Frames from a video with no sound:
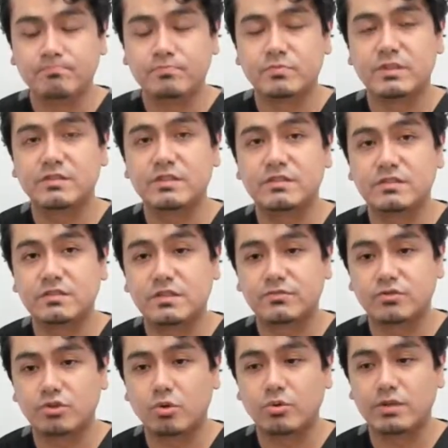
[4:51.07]
diseases have
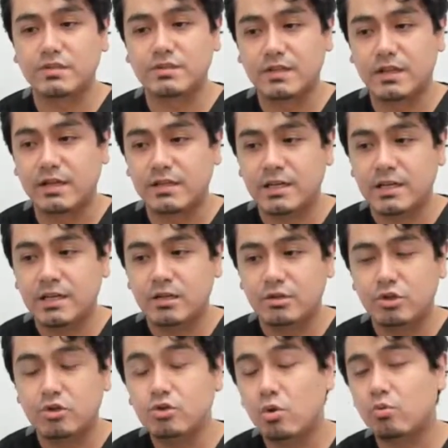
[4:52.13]
shown us that
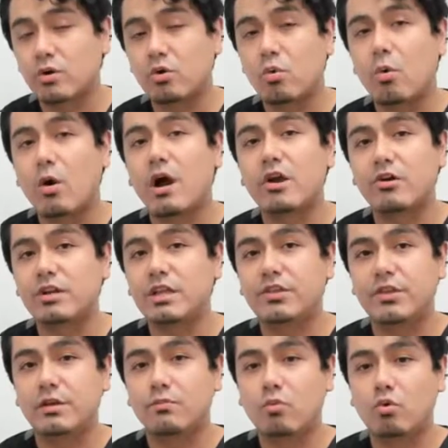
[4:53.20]
you don't require
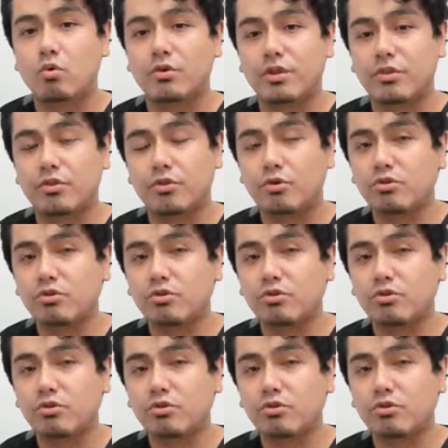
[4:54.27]
anything more than